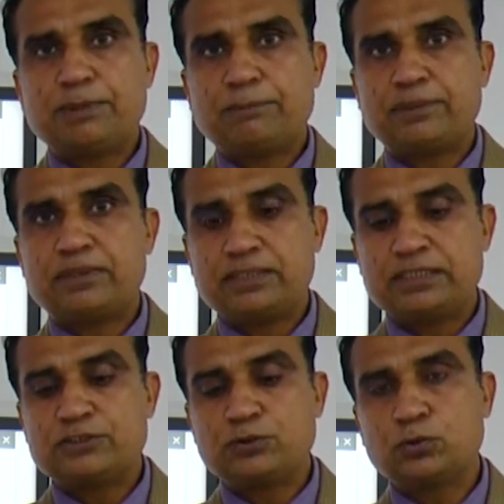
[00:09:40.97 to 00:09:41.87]
paper
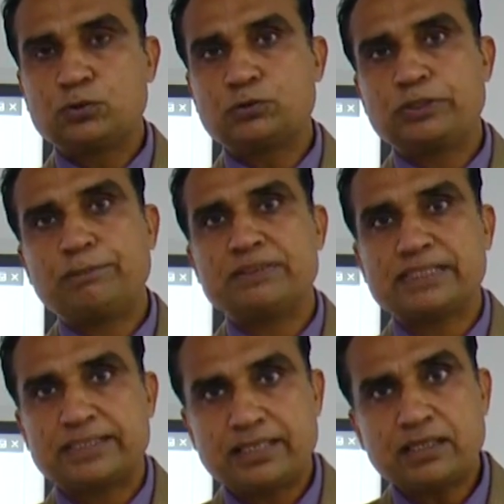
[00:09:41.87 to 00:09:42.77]
is used to
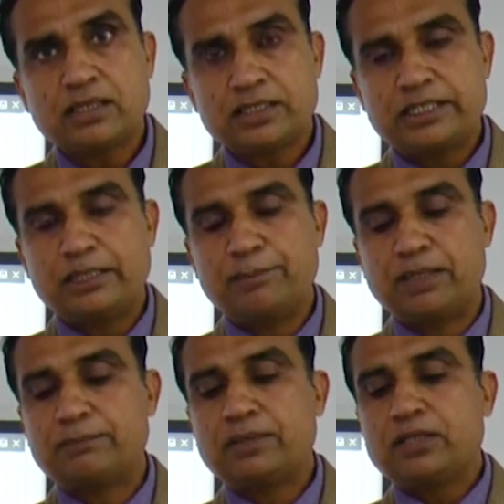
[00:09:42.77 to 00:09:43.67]
represent a K map.